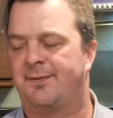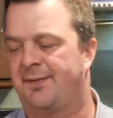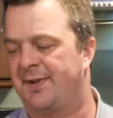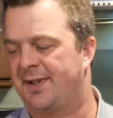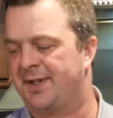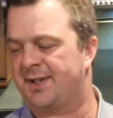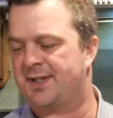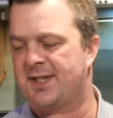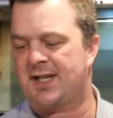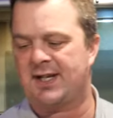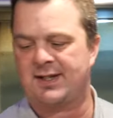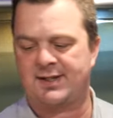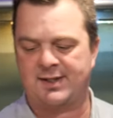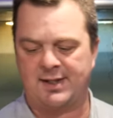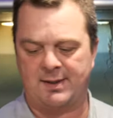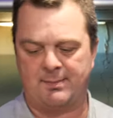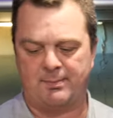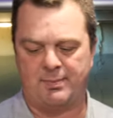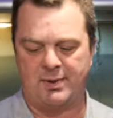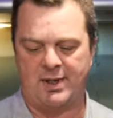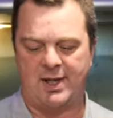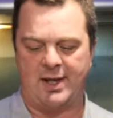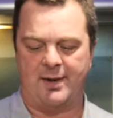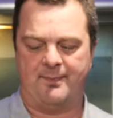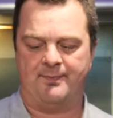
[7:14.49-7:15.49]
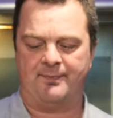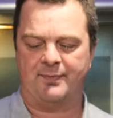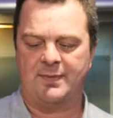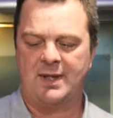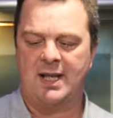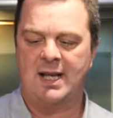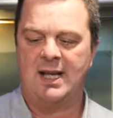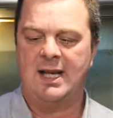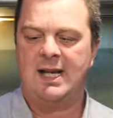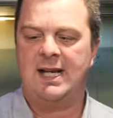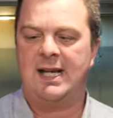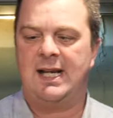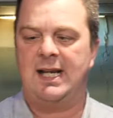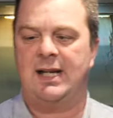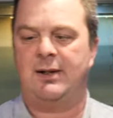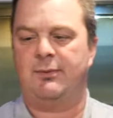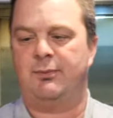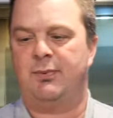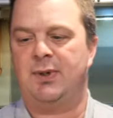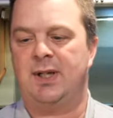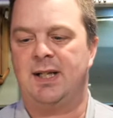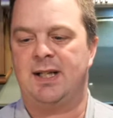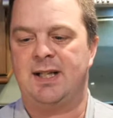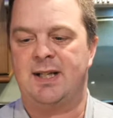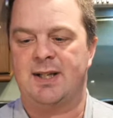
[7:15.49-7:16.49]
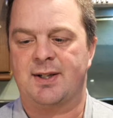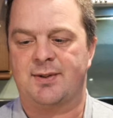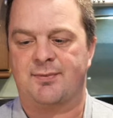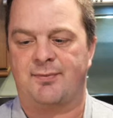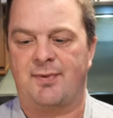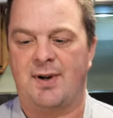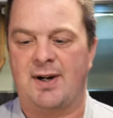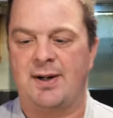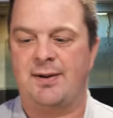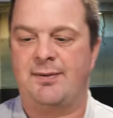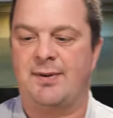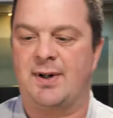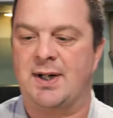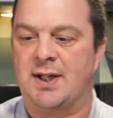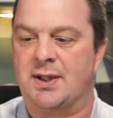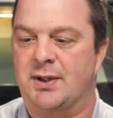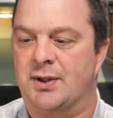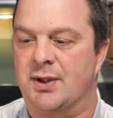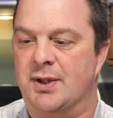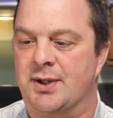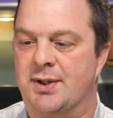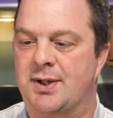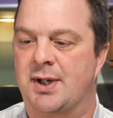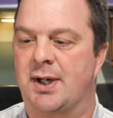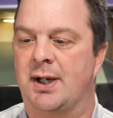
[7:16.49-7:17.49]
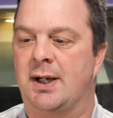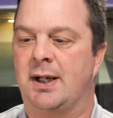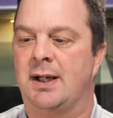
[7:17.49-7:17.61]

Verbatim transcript: fantastic beer. It really is very, very good.